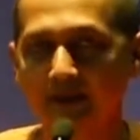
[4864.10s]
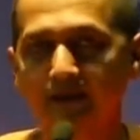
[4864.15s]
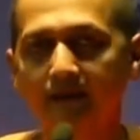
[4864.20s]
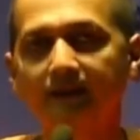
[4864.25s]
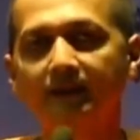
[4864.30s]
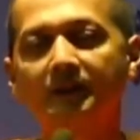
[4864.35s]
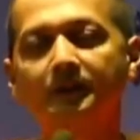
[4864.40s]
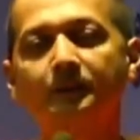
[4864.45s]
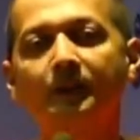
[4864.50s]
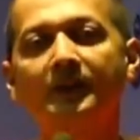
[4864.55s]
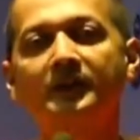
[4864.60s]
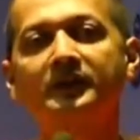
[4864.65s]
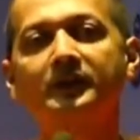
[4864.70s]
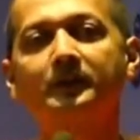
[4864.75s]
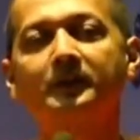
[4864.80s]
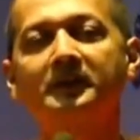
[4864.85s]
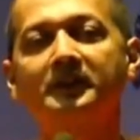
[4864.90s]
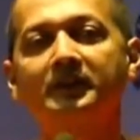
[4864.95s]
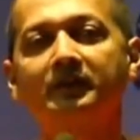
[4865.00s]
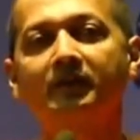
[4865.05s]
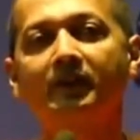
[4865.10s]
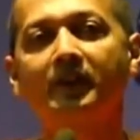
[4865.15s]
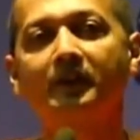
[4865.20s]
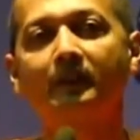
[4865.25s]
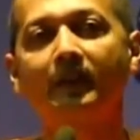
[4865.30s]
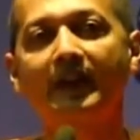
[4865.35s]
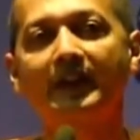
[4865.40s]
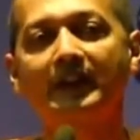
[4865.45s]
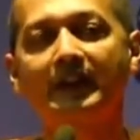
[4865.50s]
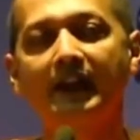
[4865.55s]
taking responsibility
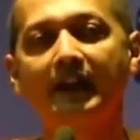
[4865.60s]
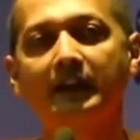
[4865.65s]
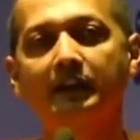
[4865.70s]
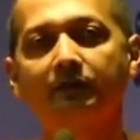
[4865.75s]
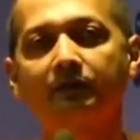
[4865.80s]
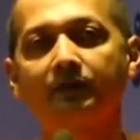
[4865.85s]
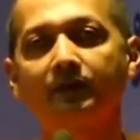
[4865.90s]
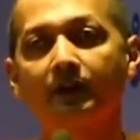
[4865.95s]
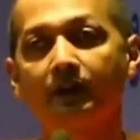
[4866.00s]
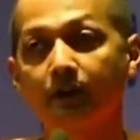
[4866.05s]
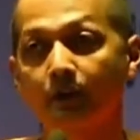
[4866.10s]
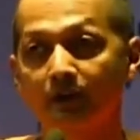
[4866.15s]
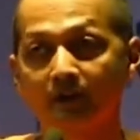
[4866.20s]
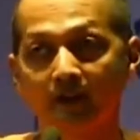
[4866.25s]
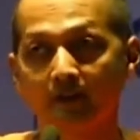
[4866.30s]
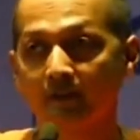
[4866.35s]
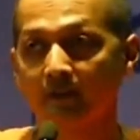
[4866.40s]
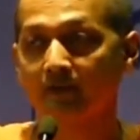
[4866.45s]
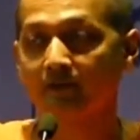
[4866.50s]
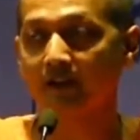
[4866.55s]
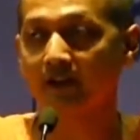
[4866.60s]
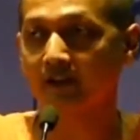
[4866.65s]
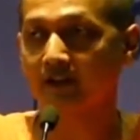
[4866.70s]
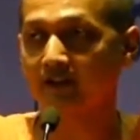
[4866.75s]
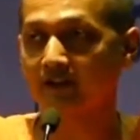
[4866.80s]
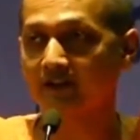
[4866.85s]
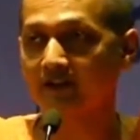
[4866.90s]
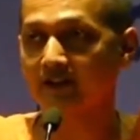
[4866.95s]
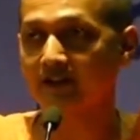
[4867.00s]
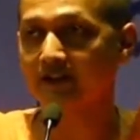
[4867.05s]
for my life. The 7
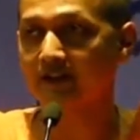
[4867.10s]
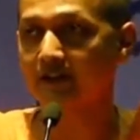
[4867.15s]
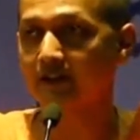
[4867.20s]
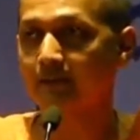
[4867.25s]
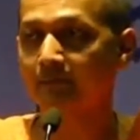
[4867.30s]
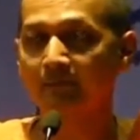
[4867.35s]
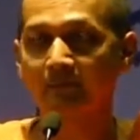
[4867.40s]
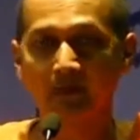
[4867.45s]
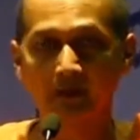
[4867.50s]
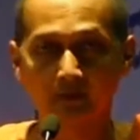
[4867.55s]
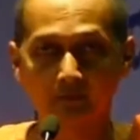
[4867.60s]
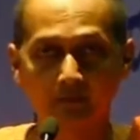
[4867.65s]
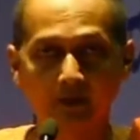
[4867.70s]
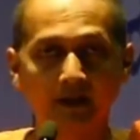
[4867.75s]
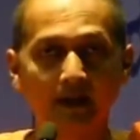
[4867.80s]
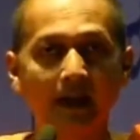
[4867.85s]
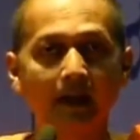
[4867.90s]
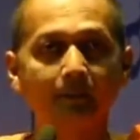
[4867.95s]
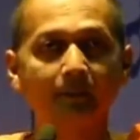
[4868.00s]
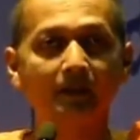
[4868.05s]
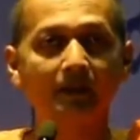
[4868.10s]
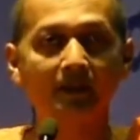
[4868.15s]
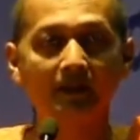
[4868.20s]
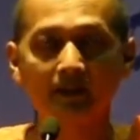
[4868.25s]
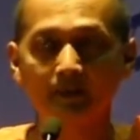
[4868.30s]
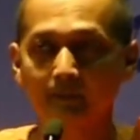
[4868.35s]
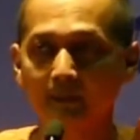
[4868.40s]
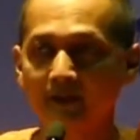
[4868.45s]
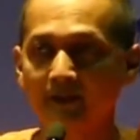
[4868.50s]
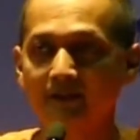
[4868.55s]
factors are there. My
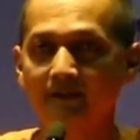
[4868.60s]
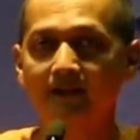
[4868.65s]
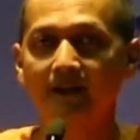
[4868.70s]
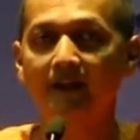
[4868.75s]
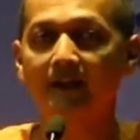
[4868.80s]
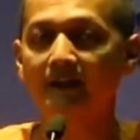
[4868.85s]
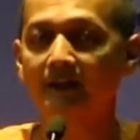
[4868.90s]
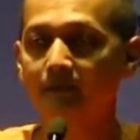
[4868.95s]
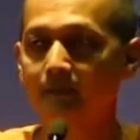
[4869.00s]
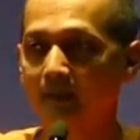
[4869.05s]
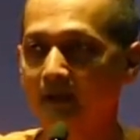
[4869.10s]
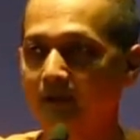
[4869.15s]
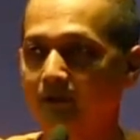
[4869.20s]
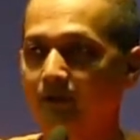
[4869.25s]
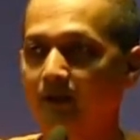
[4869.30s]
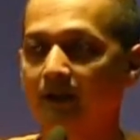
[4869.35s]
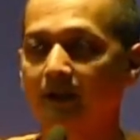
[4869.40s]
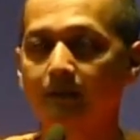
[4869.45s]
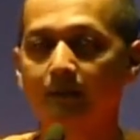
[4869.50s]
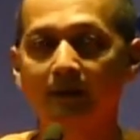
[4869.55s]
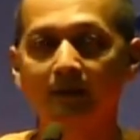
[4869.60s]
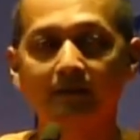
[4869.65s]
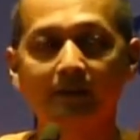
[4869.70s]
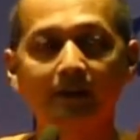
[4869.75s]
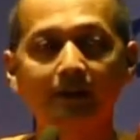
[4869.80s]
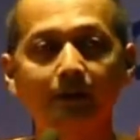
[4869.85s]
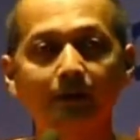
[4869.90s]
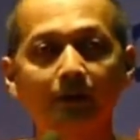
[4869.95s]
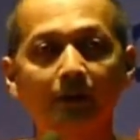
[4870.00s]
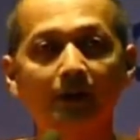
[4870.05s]
happiness, my desires, my work, my
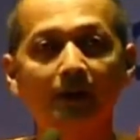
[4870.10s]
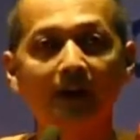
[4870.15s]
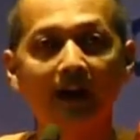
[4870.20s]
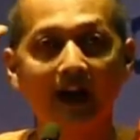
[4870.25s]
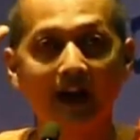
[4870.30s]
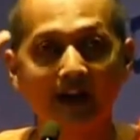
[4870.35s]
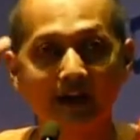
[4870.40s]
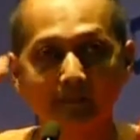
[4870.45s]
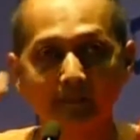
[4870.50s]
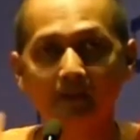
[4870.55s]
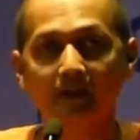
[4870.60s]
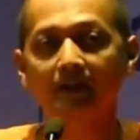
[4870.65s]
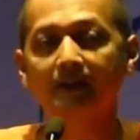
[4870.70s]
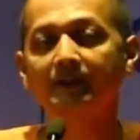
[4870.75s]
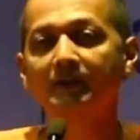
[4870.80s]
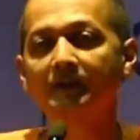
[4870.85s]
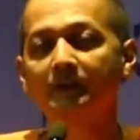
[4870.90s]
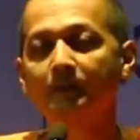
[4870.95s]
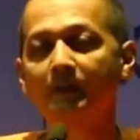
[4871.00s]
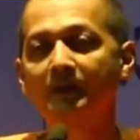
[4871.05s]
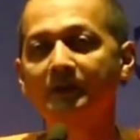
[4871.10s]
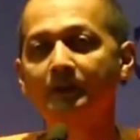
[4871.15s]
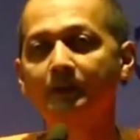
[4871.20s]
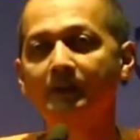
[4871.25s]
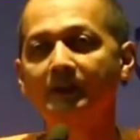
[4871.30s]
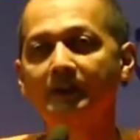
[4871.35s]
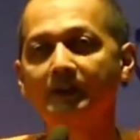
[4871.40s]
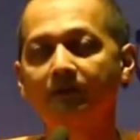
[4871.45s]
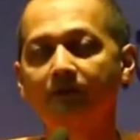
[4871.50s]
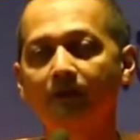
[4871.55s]
values. I am taking
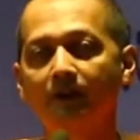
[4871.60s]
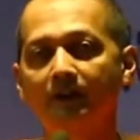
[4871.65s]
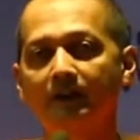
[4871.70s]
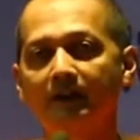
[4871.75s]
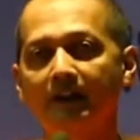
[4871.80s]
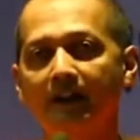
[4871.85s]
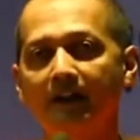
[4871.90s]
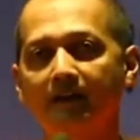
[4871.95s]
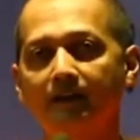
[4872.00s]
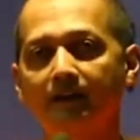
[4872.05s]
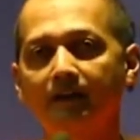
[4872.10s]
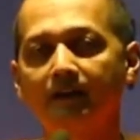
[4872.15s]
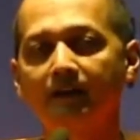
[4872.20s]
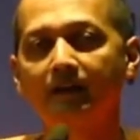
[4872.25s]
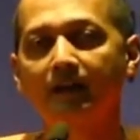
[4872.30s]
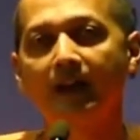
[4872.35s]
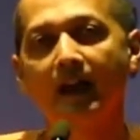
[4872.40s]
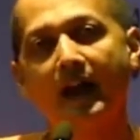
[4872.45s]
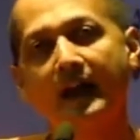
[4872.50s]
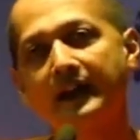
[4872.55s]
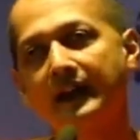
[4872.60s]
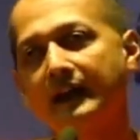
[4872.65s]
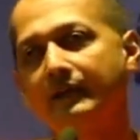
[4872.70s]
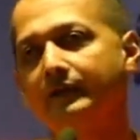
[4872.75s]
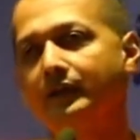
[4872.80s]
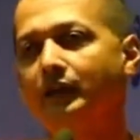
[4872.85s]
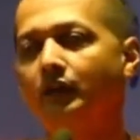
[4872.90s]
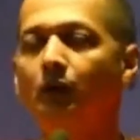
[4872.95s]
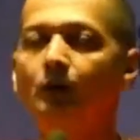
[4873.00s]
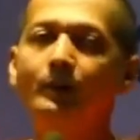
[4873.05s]
responsibility for that, and
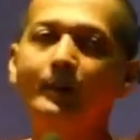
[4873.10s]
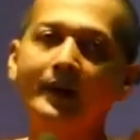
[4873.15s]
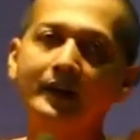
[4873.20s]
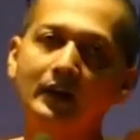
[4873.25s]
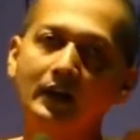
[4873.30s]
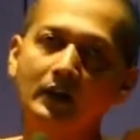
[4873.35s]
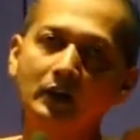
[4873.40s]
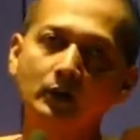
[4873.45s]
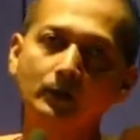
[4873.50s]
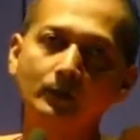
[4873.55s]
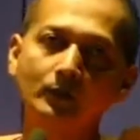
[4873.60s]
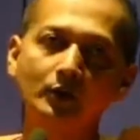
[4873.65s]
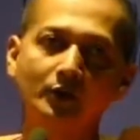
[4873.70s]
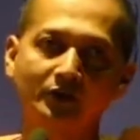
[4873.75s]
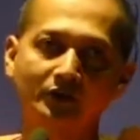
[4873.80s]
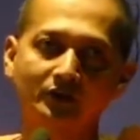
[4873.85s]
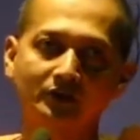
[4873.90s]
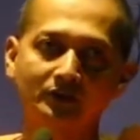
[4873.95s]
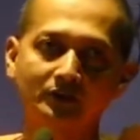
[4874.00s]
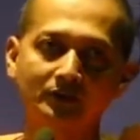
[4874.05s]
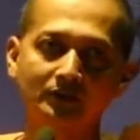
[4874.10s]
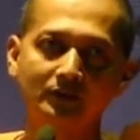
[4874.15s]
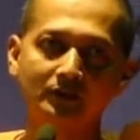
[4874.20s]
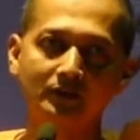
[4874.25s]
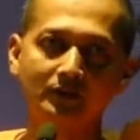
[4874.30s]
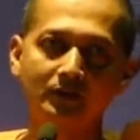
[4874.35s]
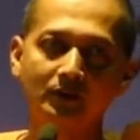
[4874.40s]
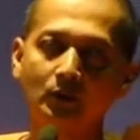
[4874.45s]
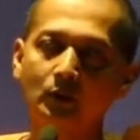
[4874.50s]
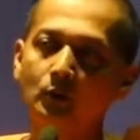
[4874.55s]
I will do my utmost
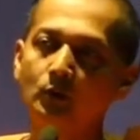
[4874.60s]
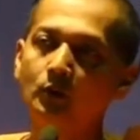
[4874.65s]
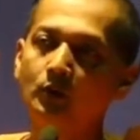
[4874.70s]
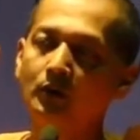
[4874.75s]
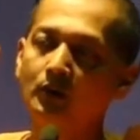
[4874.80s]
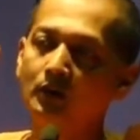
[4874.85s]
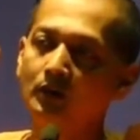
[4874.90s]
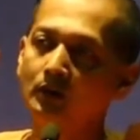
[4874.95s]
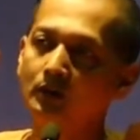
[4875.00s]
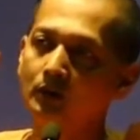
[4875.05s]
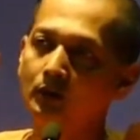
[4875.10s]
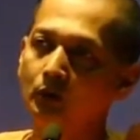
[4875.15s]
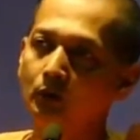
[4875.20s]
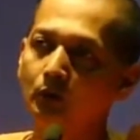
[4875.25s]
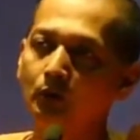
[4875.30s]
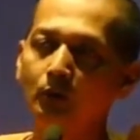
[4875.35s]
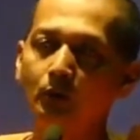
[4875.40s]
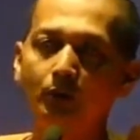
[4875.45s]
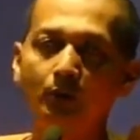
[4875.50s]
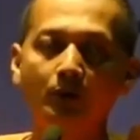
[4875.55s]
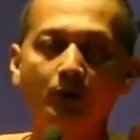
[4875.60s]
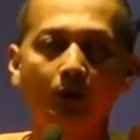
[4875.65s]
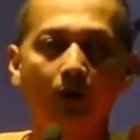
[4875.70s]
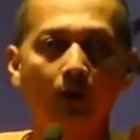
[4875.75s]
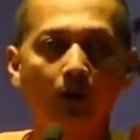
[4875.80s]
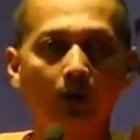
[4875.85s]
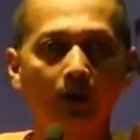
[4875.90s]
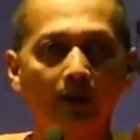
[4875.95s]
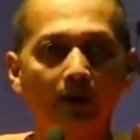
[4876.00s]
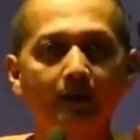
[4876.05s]
to
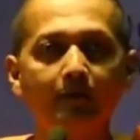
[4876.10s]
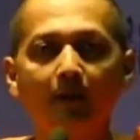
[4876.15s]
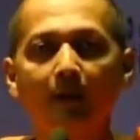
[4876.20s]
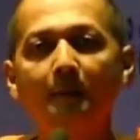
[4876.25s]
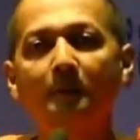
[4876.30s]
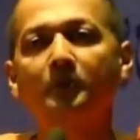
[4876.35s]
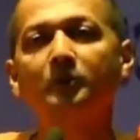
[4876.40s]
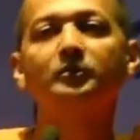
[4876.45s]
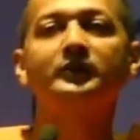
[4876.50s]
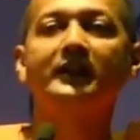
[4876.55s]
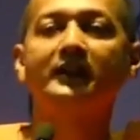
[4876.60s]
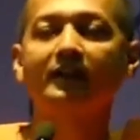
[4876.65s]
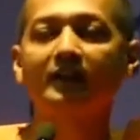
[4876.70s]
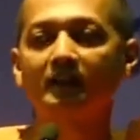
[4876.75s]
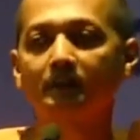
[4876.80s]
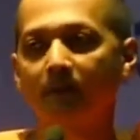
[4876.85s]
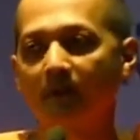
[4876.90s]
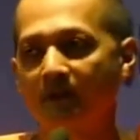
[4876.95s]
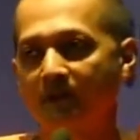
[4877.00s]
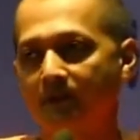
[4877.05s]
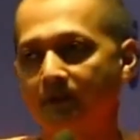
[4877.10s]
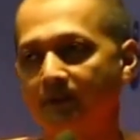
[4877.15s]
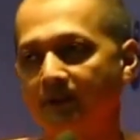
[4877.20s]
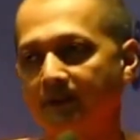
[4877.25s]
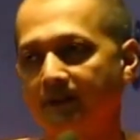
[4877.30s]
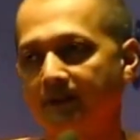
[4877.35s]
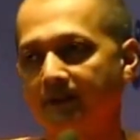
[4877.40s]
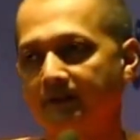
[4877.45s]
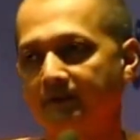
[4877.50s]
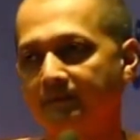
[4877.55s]
live up to that
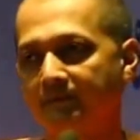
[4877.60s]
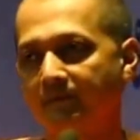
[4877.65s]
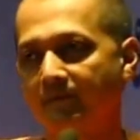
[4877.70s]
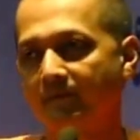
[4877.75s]
responsibility.